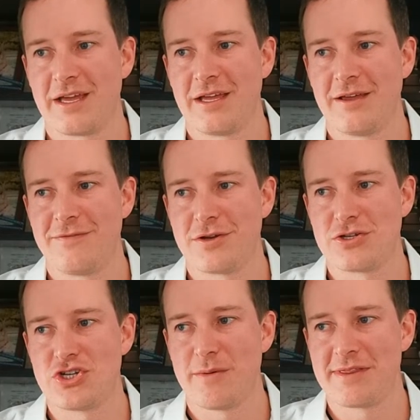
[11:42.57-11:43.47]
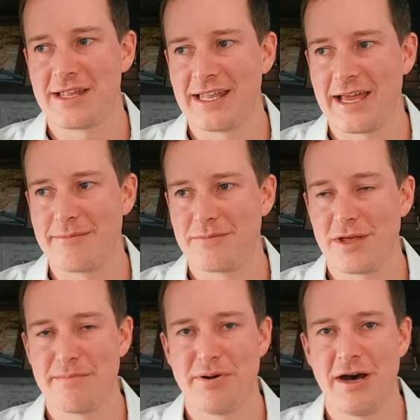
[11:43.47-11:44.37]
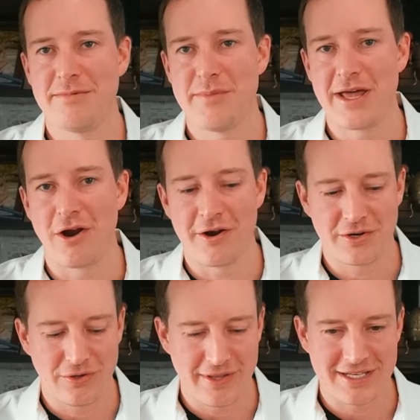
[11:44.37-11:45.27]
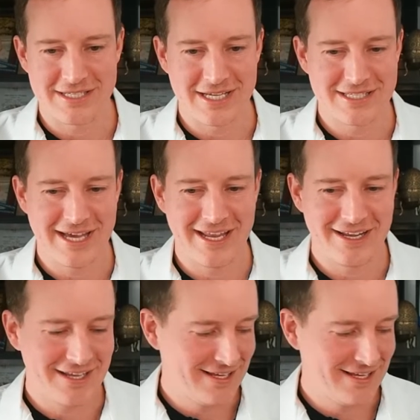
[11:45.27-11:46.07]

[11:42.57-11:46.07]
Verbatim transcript: if you could show me the lam- the PubMed article that says that.